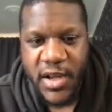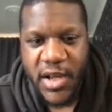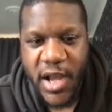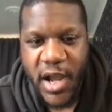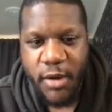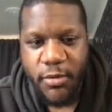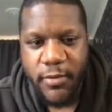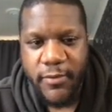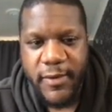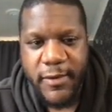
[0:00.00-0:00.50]

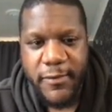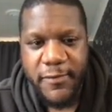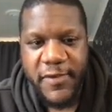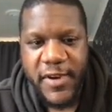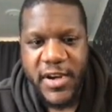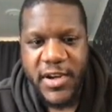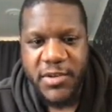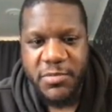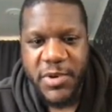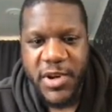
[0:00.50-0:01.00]
Uh, with everything
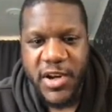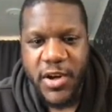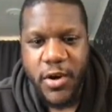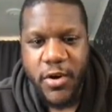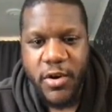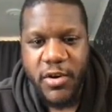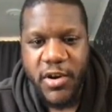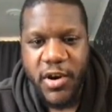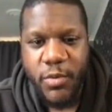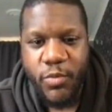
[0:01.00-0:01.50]
that's been
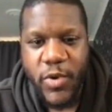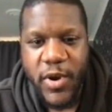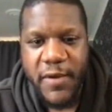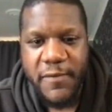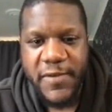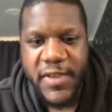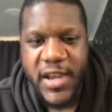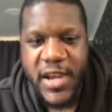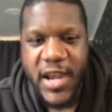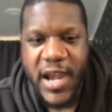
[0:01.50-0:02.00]
going on
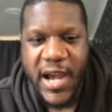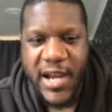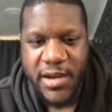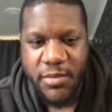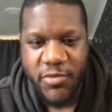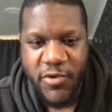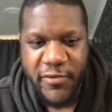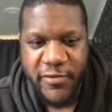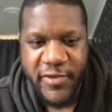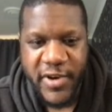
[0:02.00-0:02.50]
with the
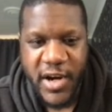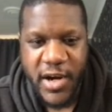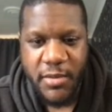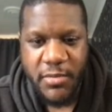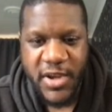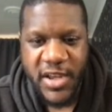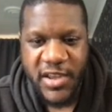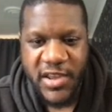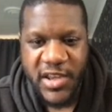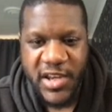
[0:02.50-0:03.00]
animal farm
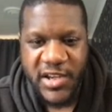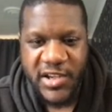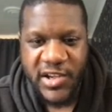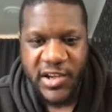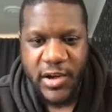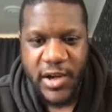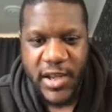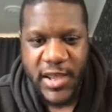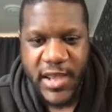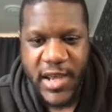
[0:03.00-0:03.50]
and things
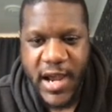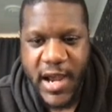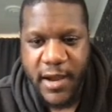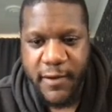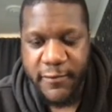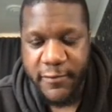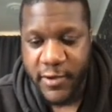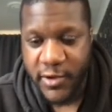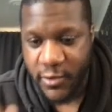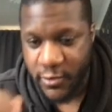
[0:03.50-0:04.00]
like that,
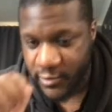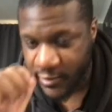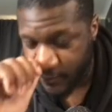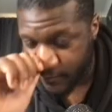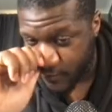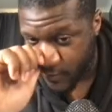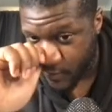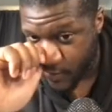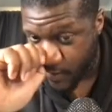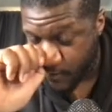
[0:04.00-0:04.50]
for those of
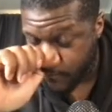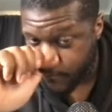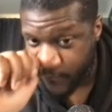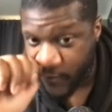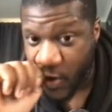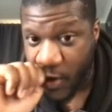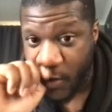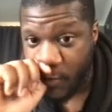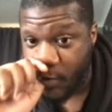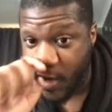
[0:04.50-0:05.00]
you that are
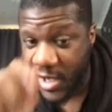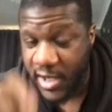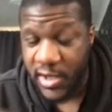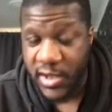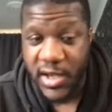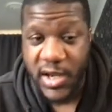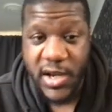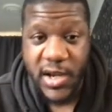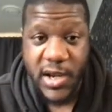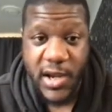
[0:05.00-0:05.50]
following
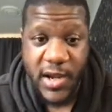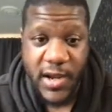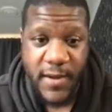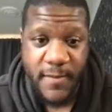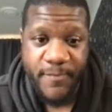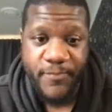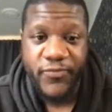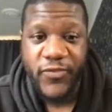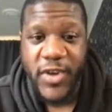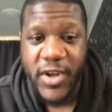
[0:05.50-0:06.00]
the
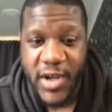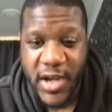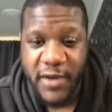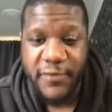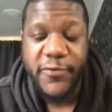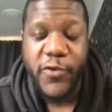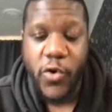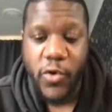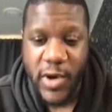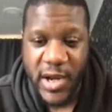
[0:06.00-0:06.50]
um, uh,
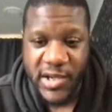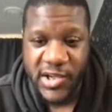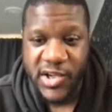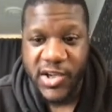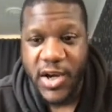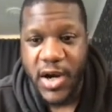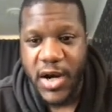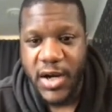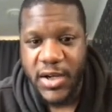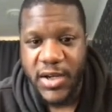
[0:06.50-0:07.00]
Forex
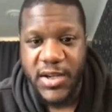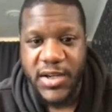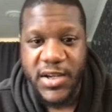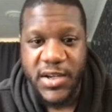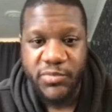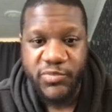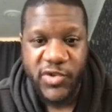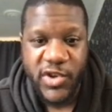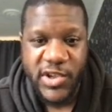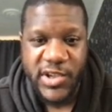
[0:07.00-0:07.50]
Shark and his
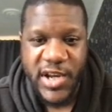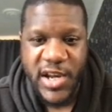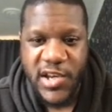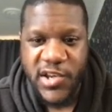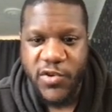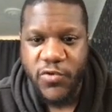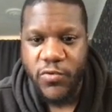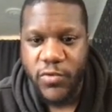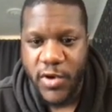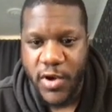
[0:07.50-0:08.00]
projects,
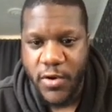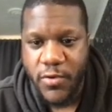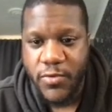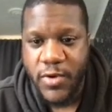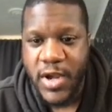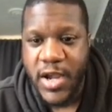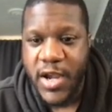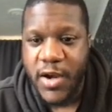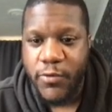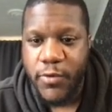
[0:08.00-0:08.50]
you'll know
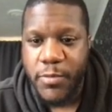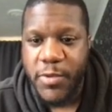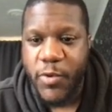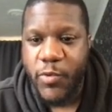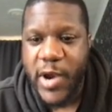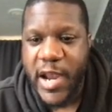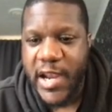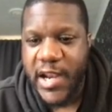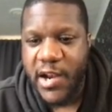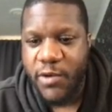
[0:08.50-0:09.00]
we've been
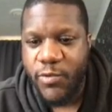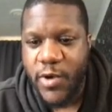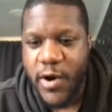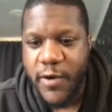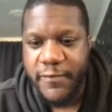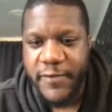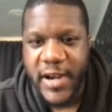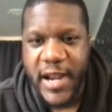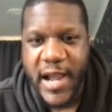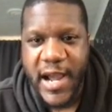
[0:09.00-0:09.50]
waiting a while
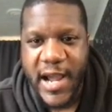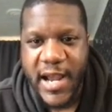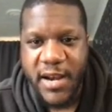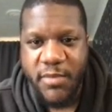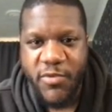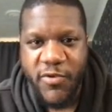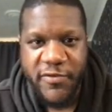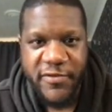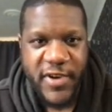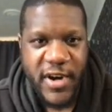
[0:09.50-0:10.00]
for the
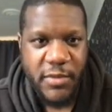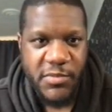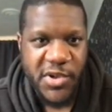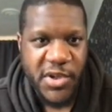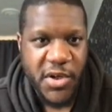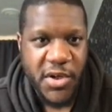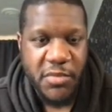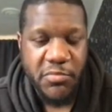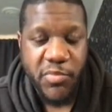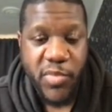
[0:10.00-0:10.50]
animal farm to
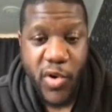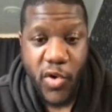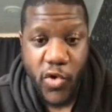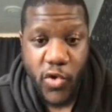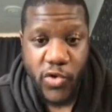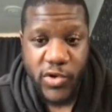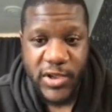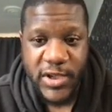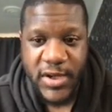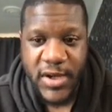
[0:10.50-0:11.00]

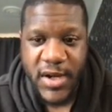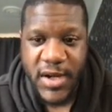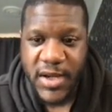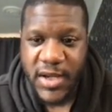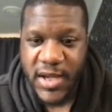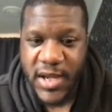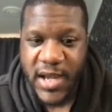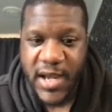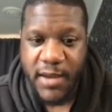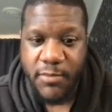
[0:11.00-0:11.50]
unpause.
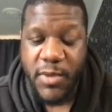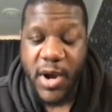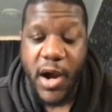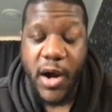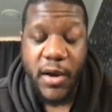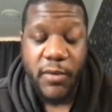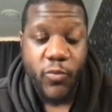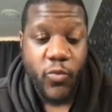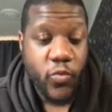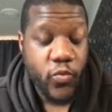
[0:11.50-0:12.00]
Um,
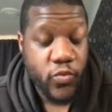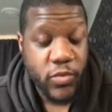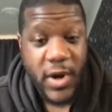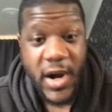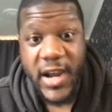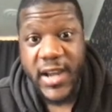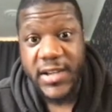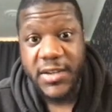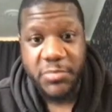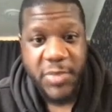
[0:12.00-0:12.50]
I,
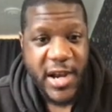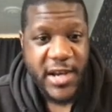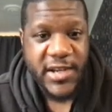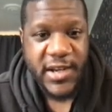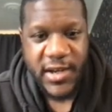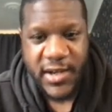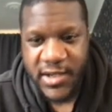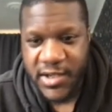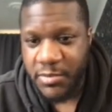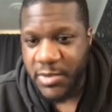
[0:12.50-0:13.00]
I
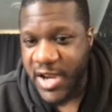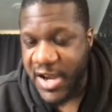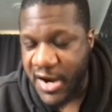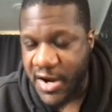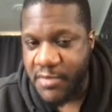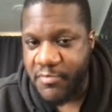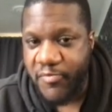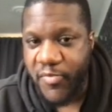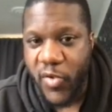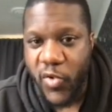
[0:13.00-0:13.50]
expected it to be
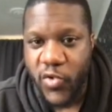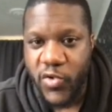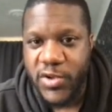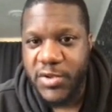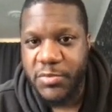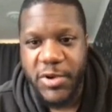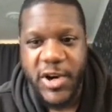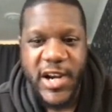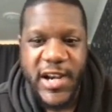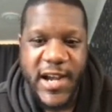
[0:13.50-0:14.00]
unpaused
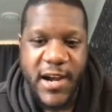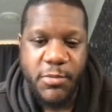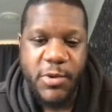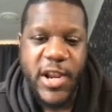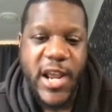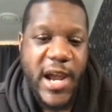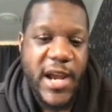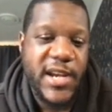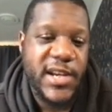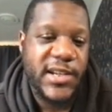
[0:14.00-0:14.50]
by now, but
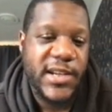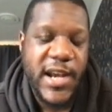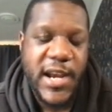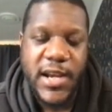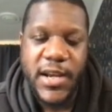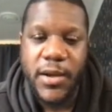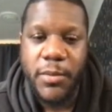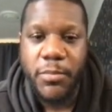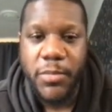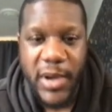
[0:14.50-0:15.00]
that is a
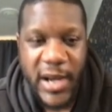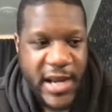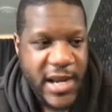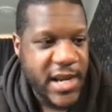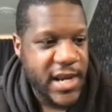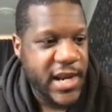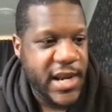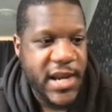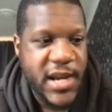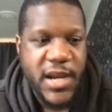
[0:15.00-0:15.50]

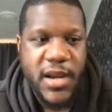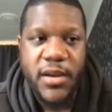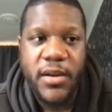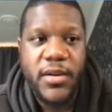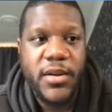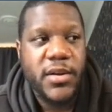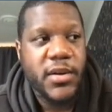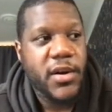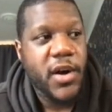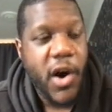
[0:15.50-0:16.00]
completely
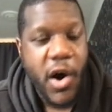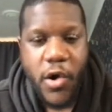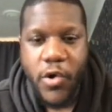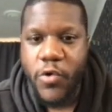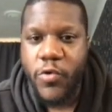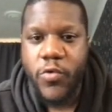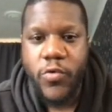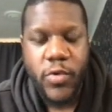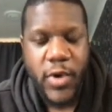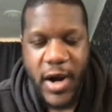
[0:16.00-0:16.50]

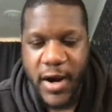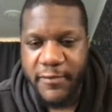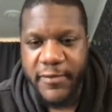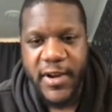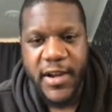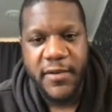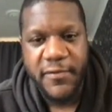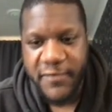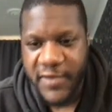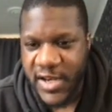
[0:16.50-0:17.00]
whole
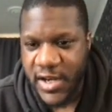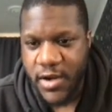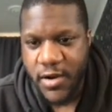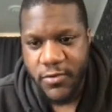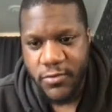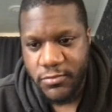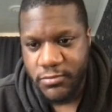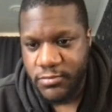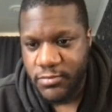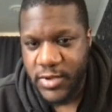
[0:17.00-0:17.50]
other
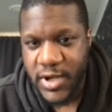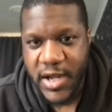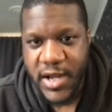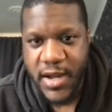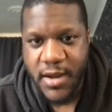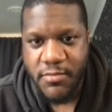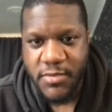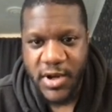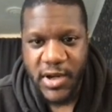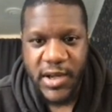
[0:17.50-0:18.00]
video,
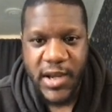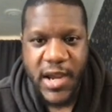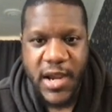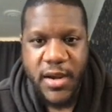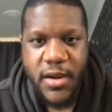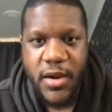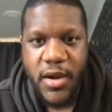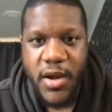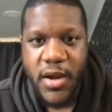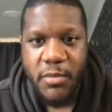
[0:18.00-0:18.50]
um,
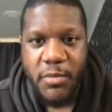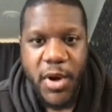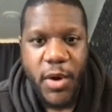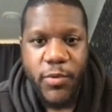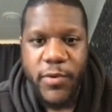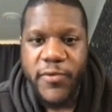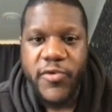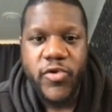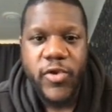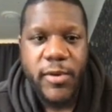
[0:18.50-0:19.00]
okay? But
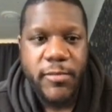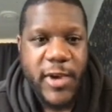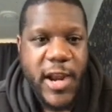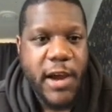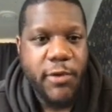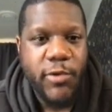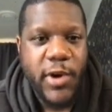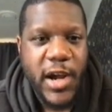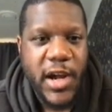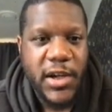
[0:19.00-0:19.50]
with Drip
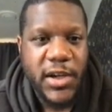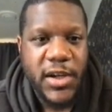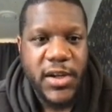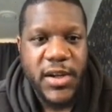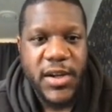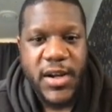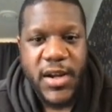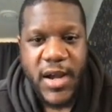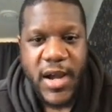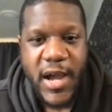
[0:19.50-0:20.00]
Network,
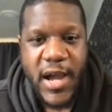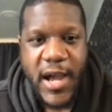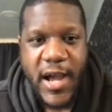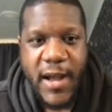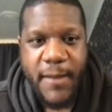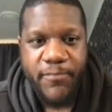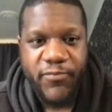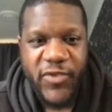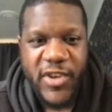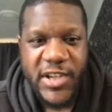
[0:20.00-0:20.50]

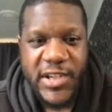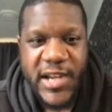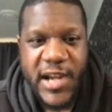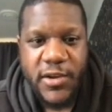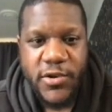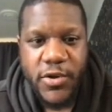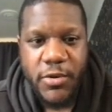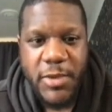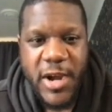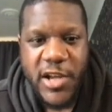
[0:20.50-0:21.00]
um, it's down
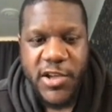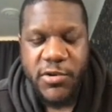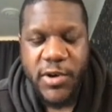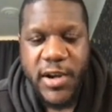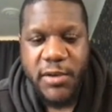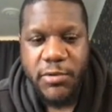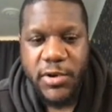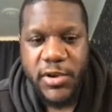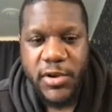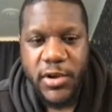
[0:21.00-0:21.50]
to about
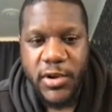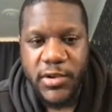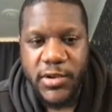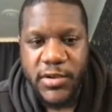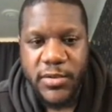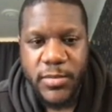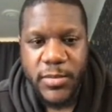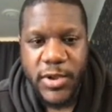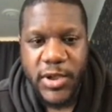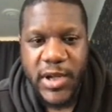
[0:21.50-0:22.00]
$21.
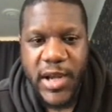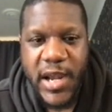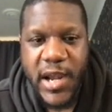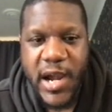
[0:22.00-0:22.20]
Okay,